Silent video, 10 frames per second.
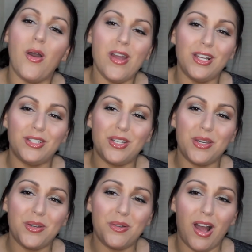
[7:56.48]
going
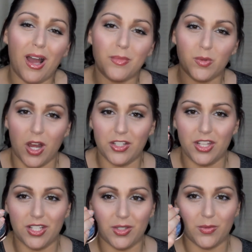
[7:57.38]
to swatch
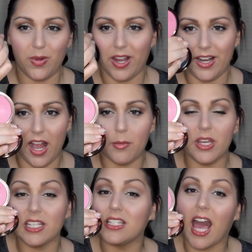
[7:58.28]
this right now
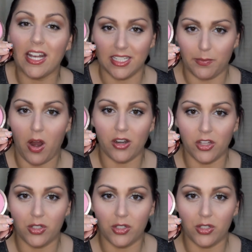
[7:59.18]
because that is part of the